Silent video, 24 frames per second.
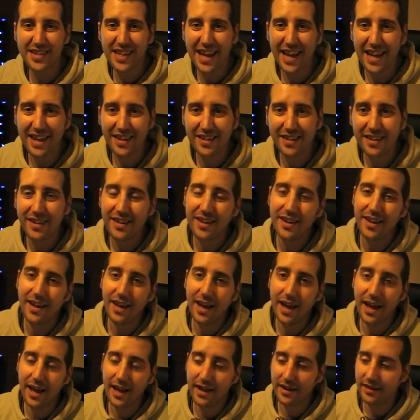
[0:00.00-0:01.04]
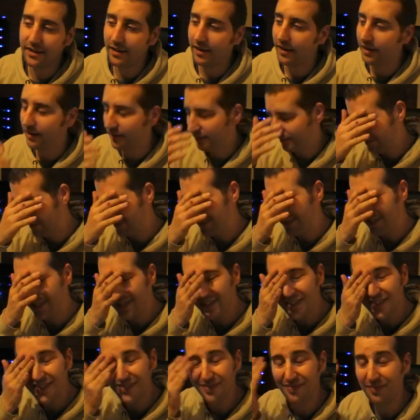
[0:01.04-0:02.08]
ten and
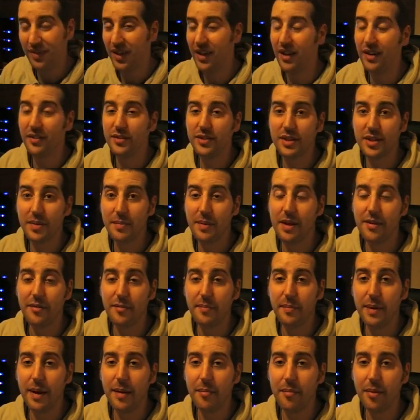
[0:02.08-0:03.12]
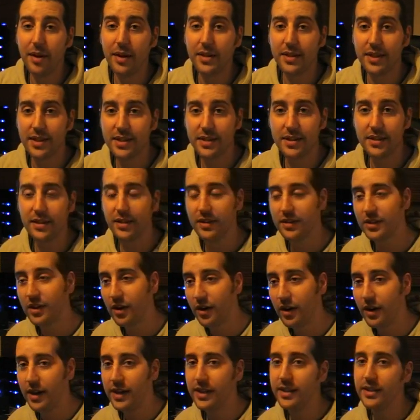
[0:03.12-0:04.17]
I've just come back from band practice,
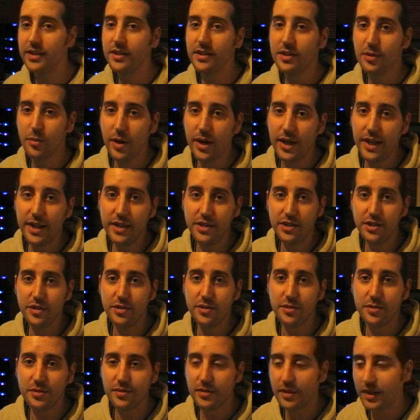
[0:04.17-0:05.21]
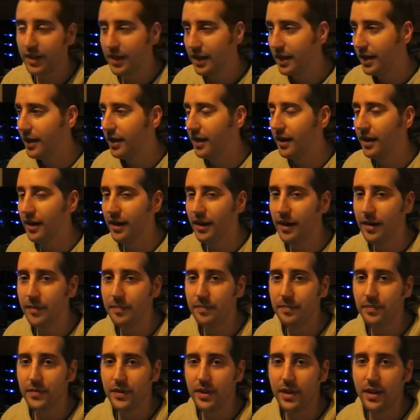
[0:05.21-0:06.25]
tired, sweaty as usual. Um,
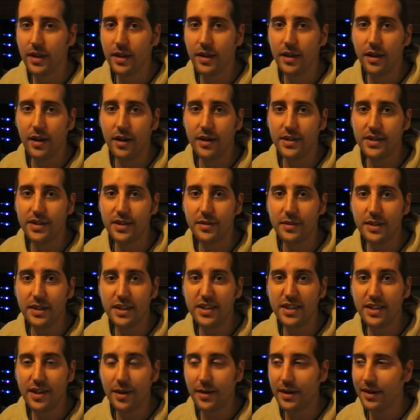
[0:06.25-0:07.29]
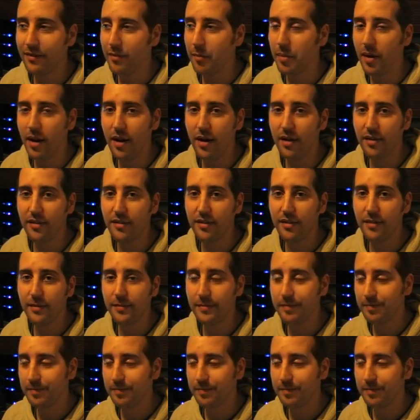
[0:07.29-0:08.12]
I still need to go and have a bath